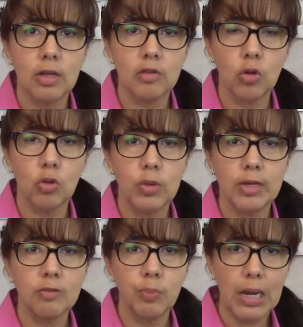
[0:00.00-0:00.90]
as
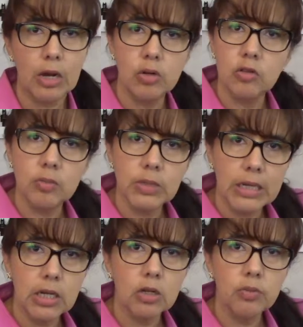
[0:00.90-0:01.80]
always, by learning some
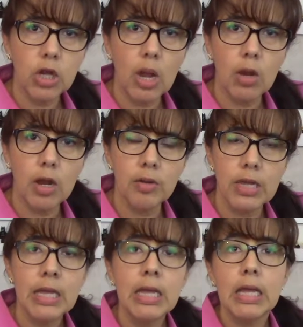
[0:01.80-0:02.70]
technical vocabulary,
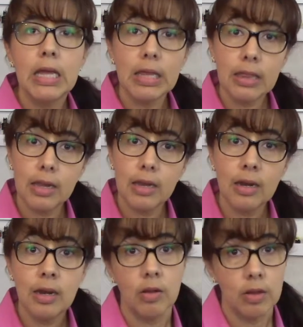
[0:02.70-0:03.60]
and then,
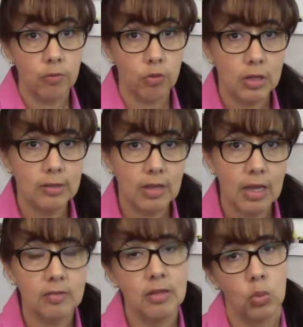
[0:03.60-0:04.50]
for this
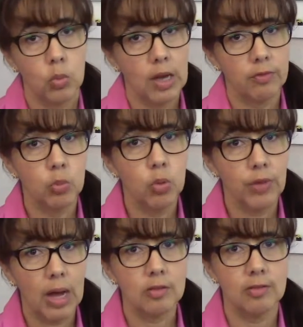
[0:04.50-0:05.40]
case, we have to move
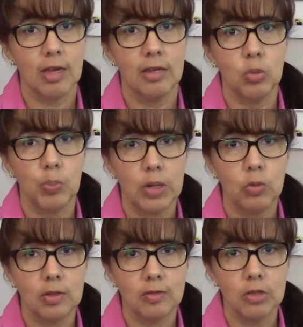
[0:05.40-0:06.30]
outside to play
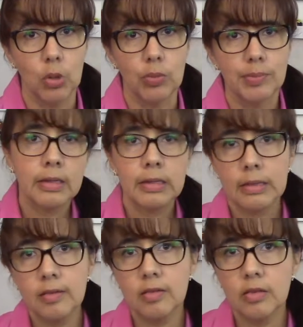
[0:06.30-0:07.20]
with the snow.
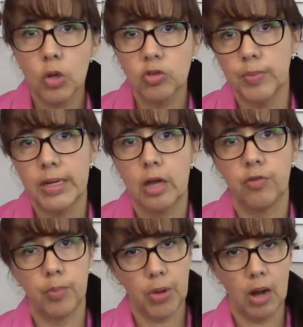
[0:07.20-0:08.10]
This snow is made out of a
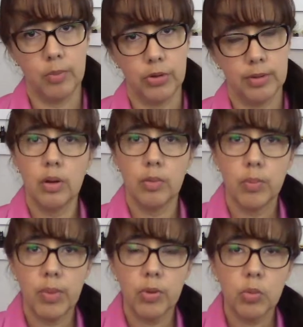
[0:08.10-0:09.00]
polymer.
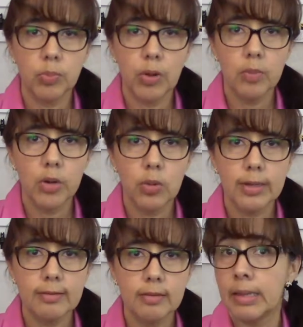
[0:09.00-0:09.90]
Remember what polymer was?
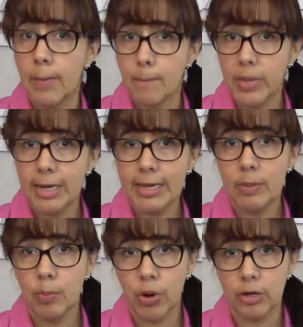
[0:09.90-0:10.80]
Many
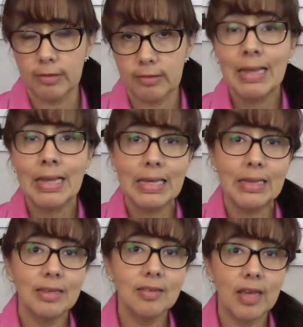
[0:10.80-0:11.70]
parts. In
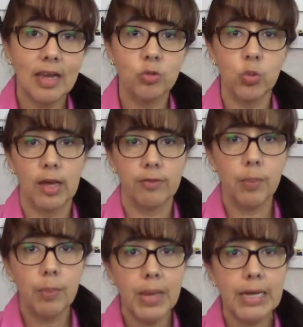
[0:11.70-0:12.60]
this case, we have
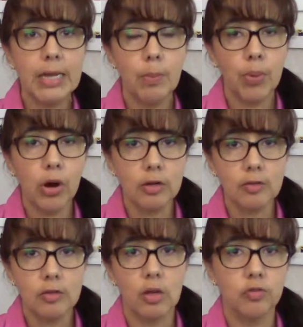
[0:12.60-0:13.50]
many
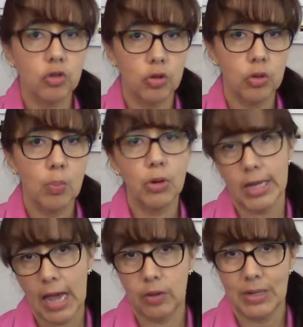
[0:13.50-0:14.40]
parts of sodium
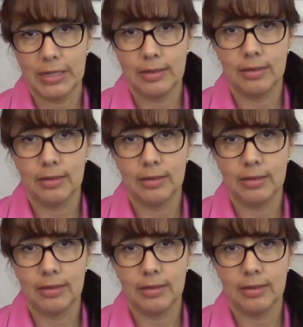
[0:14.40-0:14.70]
polyacrylate.